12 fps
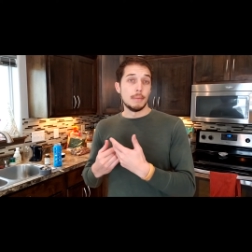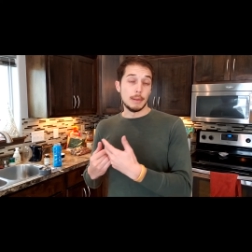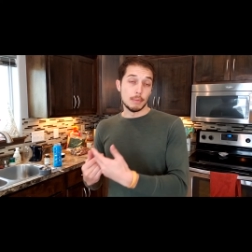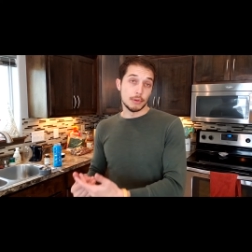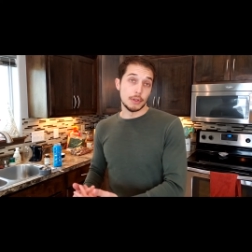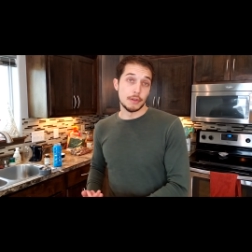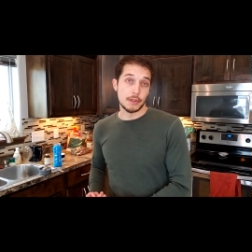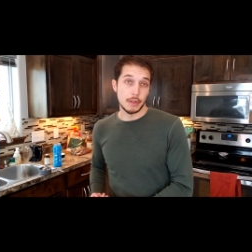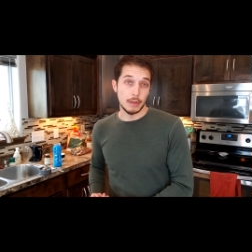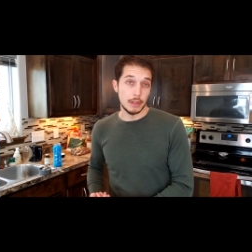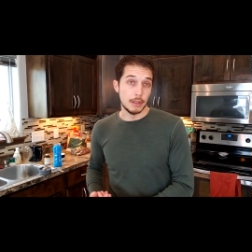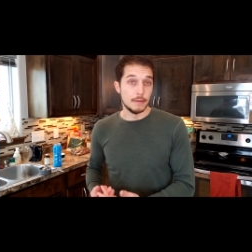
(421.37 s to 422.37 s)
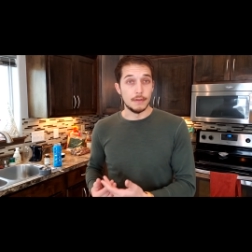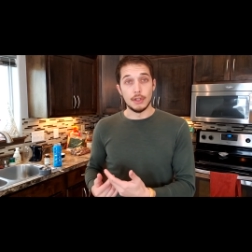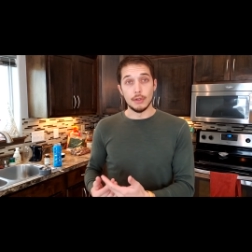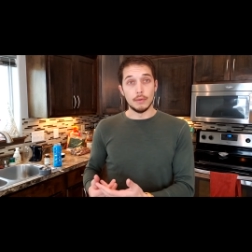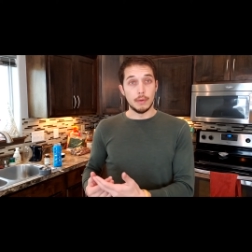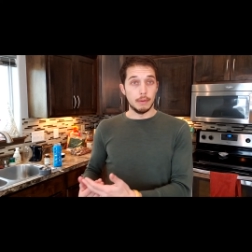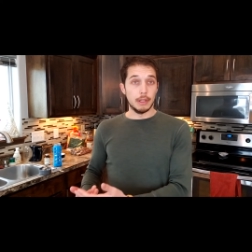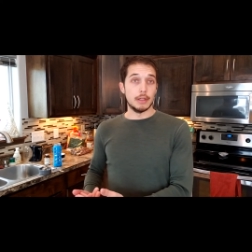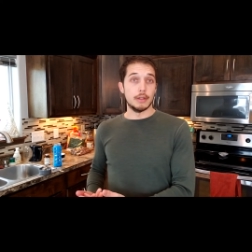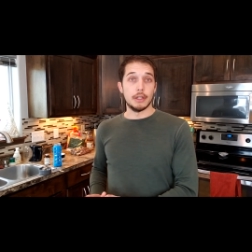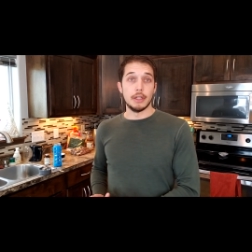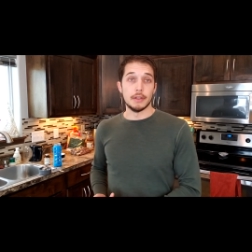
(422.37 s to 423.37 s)
used to live 200-300
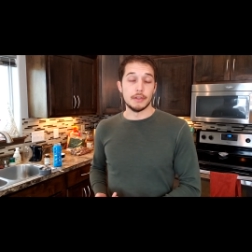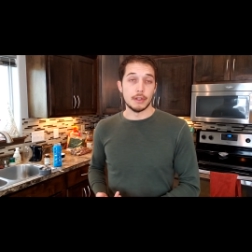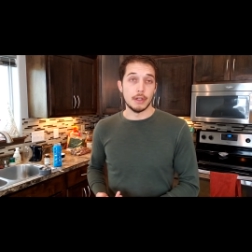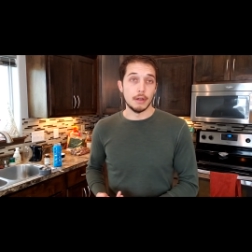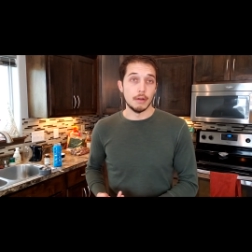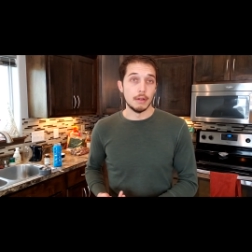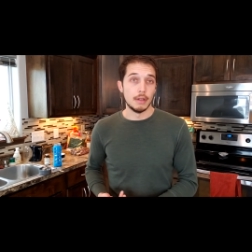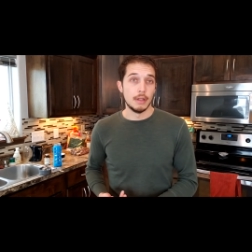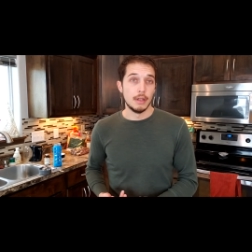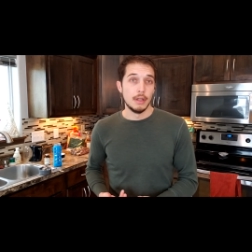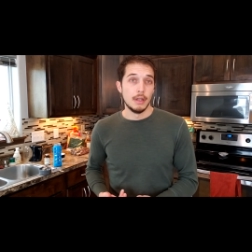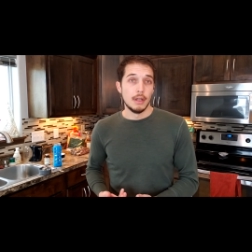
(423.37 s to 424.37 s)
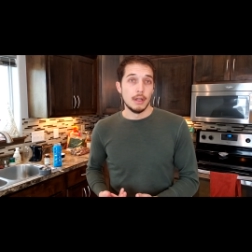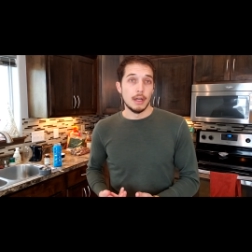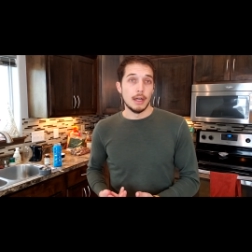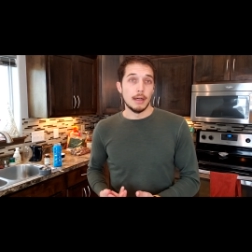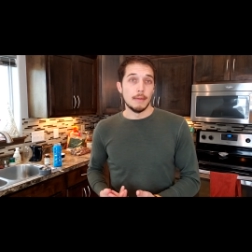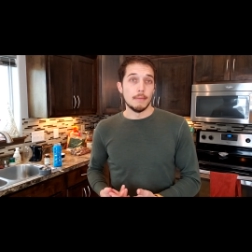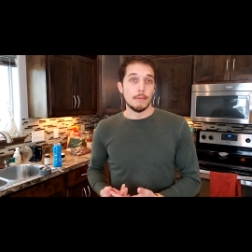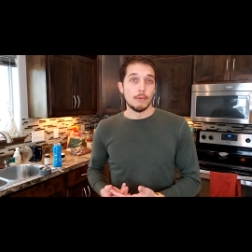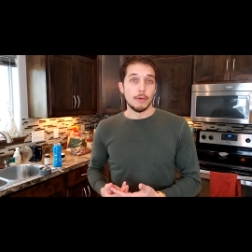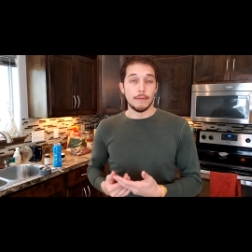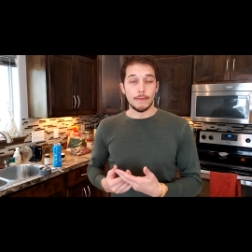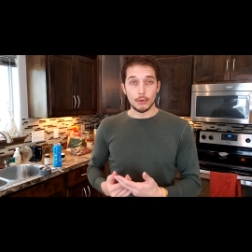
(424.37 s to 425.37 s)
years ago, when
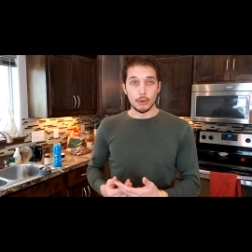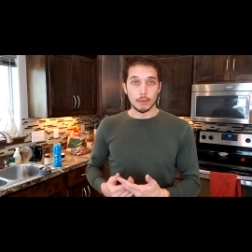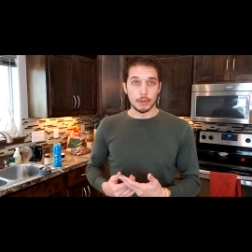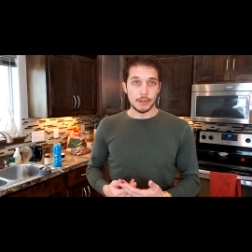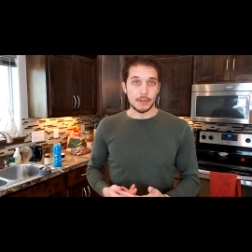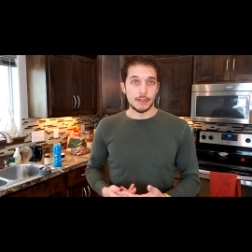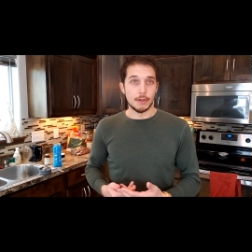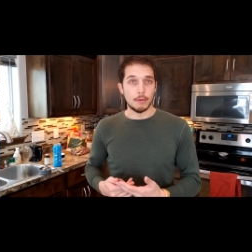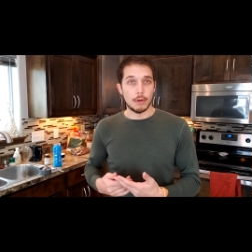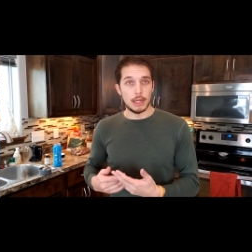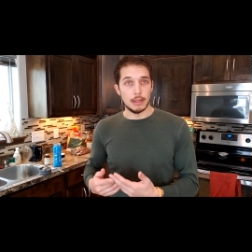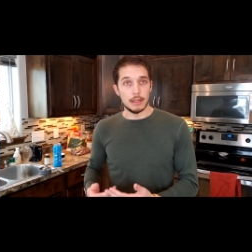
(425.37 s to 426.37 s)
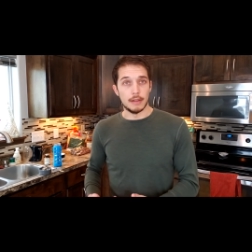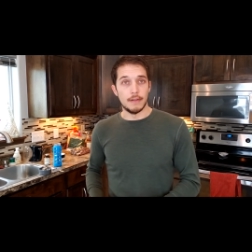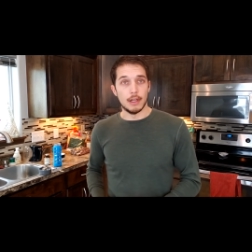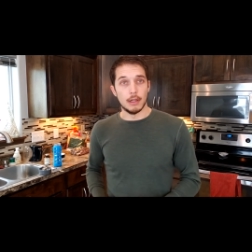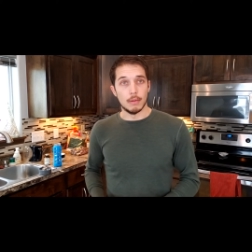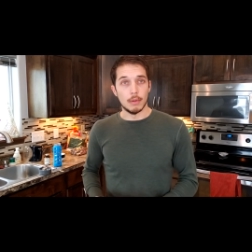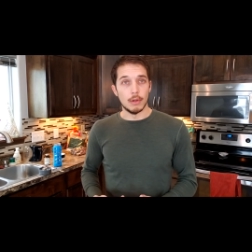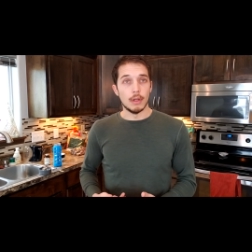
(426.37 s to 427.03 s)
food wasn't so readily available.